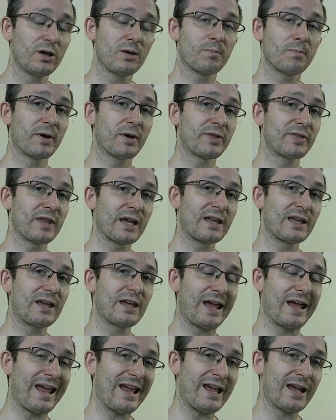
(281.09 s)
but they
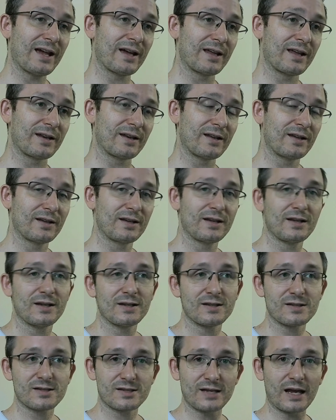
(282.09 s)
can
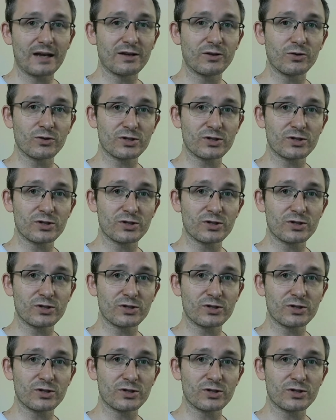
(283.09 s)
send you